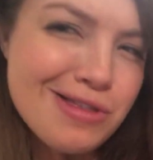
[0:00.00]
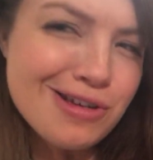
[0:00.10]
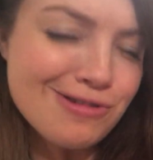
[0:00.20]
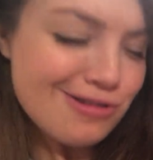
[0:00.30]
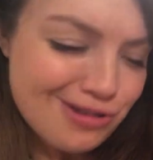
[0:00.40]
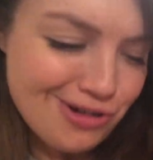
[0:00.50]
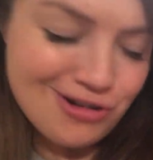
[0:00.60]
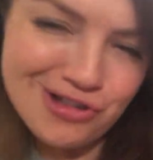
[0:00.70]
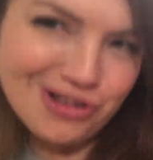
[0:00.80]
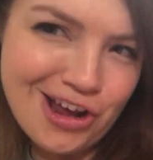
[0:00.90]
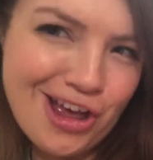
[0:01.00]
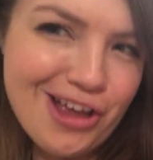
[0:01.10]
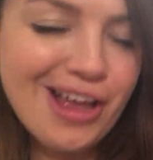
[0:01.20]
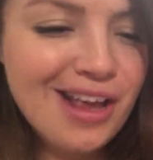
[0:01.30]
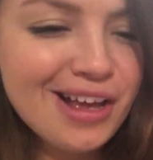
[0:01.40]
things during the
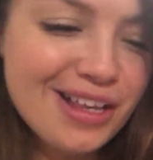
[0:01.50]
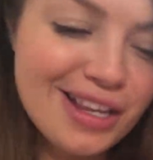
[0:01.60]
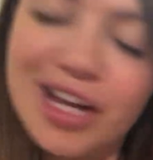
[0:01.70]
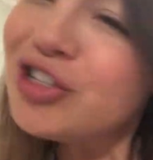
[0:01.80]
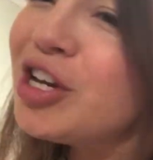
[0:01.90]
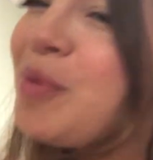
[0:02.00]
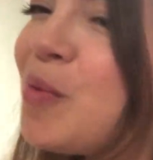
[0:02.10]
day, and that's gonna be